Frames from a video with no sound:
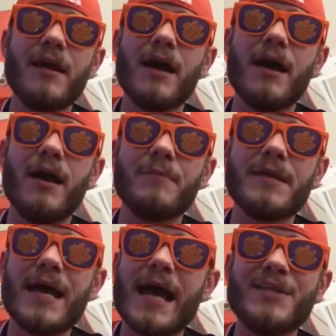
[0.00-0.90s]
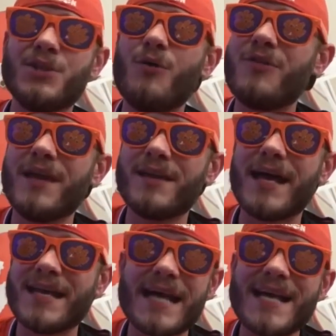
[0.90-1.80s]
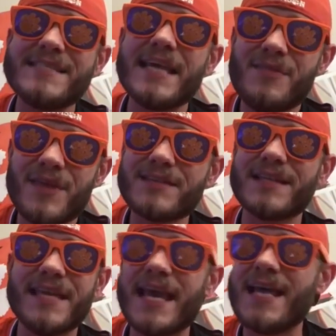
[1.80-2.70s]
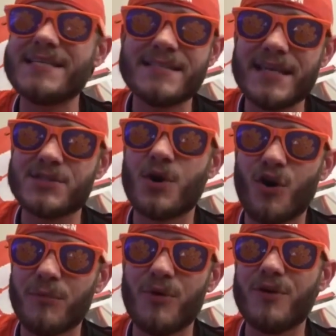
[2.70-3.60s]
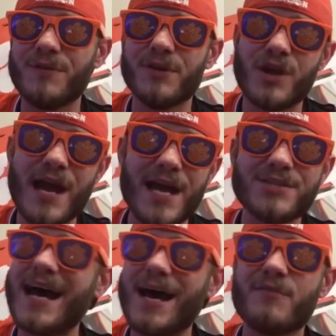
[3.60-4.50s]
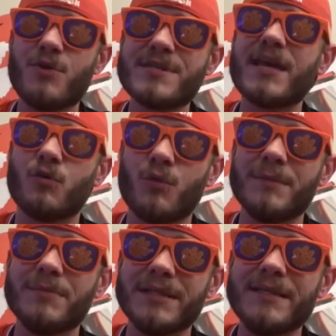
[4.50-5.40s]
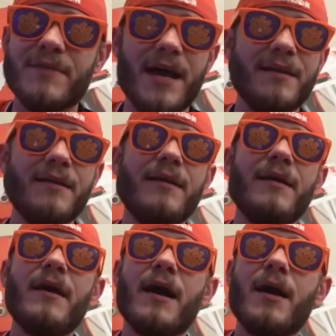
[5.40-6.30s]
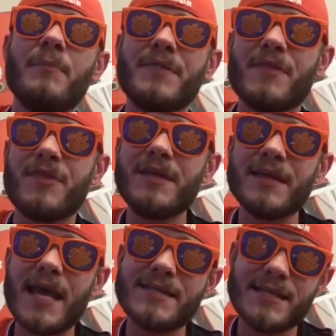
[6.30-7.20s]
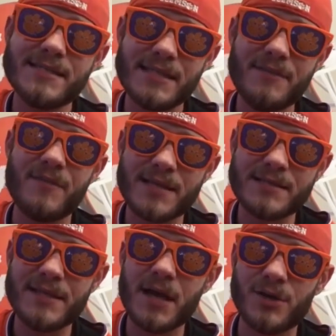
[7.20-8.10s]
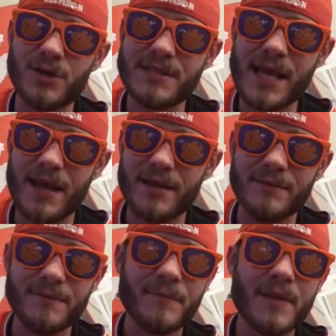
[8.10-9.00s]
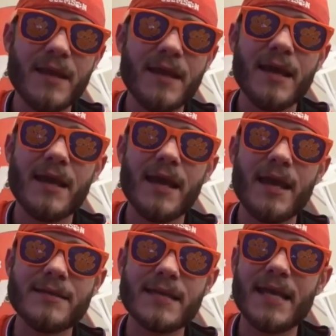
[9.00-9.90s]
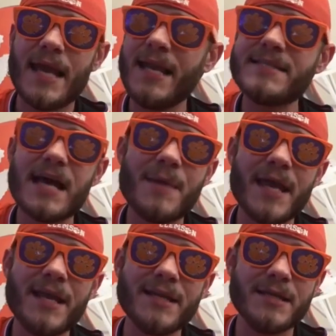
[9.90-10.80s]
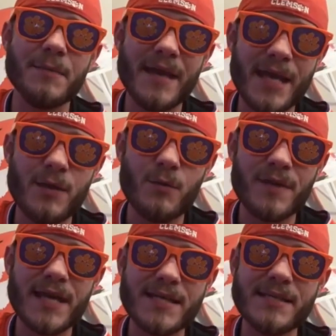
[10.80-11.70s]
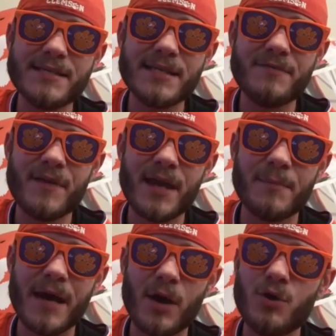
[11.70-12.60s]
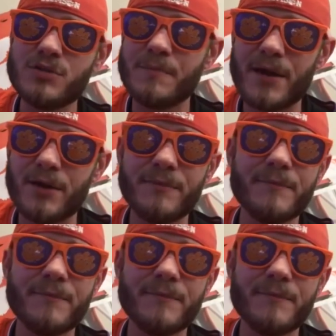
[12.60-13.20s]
I say things like the SEC is horrible and they're trash. Of course, I don't really believe that. But the thing that SEC fans need to understand is, and anytime I get into debate with an SEC fan about who's better,